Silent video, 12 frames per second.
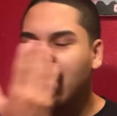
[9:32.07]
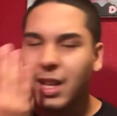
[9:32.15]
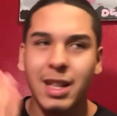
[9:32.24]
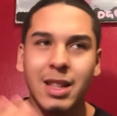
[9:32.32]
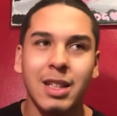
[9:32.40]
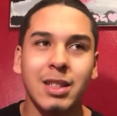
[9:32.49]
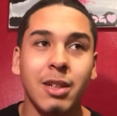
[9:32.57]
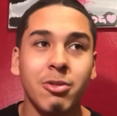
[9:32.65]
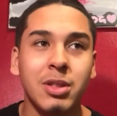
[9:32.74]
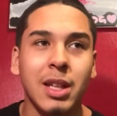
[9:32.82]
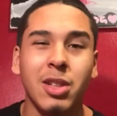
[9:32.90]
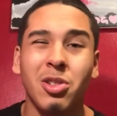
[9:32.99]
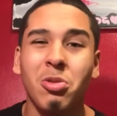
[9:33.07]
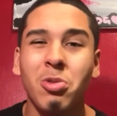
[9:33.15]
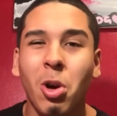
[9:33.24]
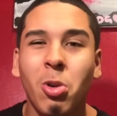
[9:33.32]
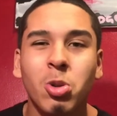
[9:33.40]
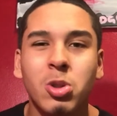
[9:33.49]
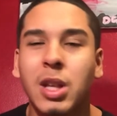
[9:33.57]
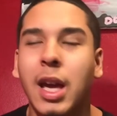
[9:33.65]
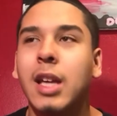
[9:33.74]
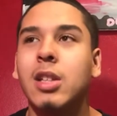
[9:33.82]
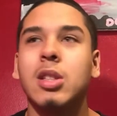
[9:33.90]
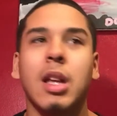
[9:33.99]
And then they was like, you know who's
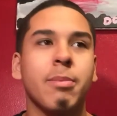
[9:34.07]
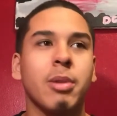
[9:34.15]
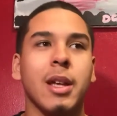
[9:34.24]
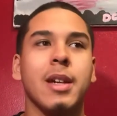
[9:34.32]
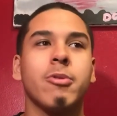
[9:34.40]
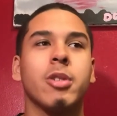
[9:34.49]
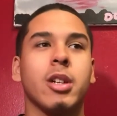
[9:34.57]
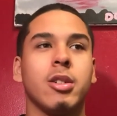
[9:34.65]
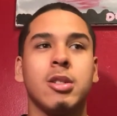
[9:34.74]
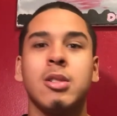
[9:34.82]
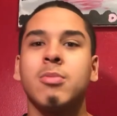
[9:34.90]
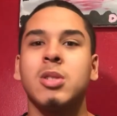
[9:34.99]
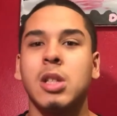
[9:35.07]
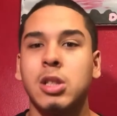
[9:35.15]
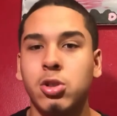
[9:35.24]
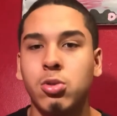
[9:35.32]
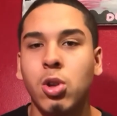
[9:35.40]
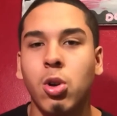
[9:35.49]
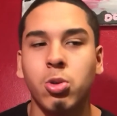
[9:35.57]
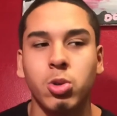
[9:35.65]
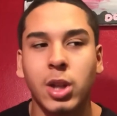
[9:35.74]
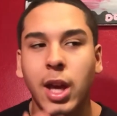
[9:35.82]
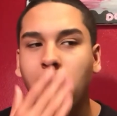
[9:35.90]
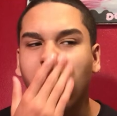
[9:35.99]
K. Stop playing with us because you know who's
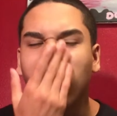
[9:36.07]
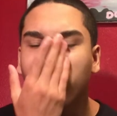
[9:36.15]
K.